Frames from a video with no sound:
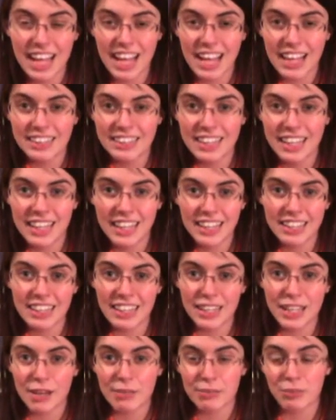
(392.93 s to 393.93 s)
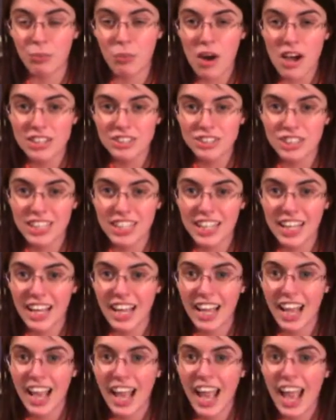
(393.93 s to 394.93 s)
and then I kept
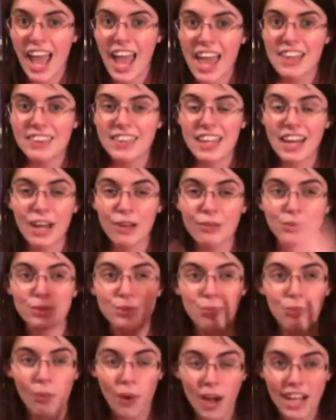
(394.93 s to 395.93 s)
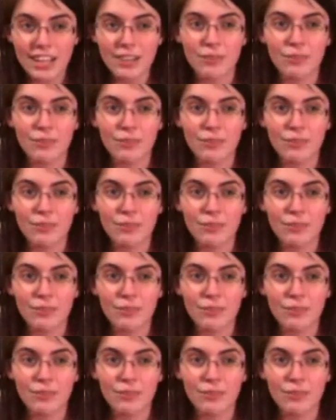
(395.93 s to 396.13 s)
watching, and then I was wide